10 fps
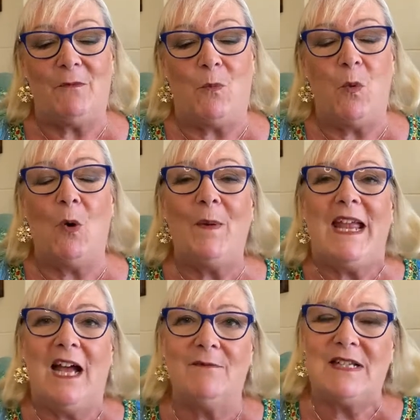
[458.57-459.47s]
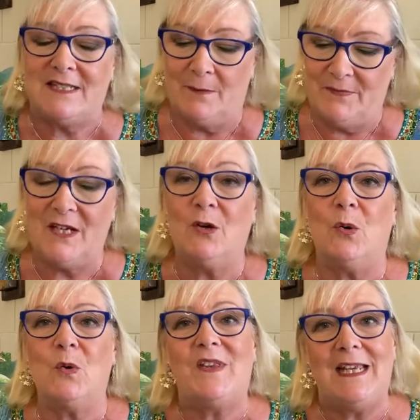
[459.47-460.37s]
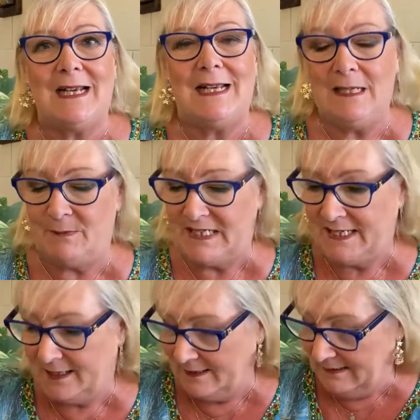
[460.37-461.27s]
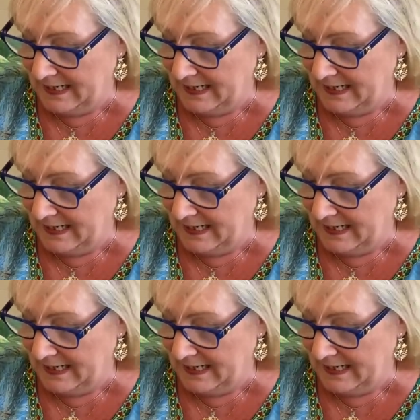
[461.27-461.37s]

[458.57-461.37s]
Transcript: what we have is something called the ecliptic.